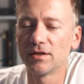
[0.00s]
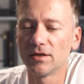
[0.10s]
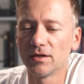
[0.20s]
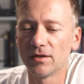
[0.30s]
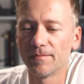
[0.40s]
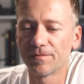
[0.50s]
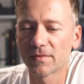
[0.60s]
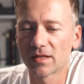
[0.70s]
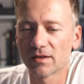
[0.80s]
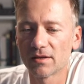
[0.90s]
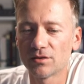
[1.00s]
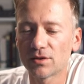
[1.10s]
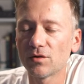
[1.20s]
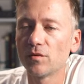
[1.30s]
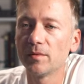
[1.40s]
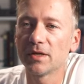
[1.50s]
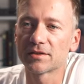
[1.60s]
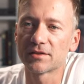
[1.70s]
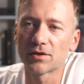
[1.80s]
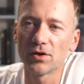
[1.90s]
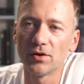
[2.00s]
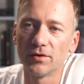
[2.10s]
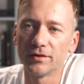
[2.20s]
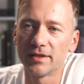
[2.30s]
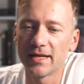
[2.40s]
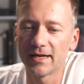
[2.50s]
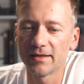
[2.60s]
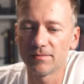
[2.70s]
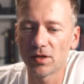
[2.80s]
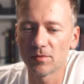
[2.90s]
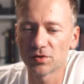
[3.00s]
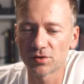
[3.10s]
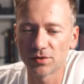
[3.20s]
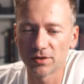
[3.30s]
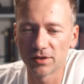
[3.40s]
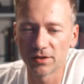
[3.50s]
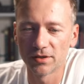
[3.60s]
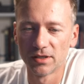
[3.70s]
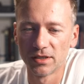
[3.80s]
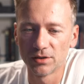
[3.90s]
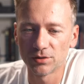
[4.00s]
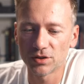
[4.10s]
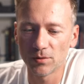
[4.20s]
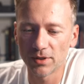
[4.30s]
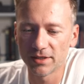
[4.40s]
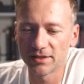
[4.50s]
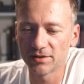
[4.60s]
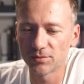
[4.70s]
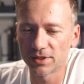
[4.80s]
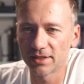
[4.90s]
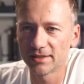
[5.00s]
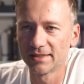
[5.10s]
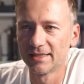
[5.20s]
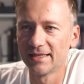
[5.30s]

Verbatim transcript: Uh, you can remix the code that I published earlier. You saw what I did with it.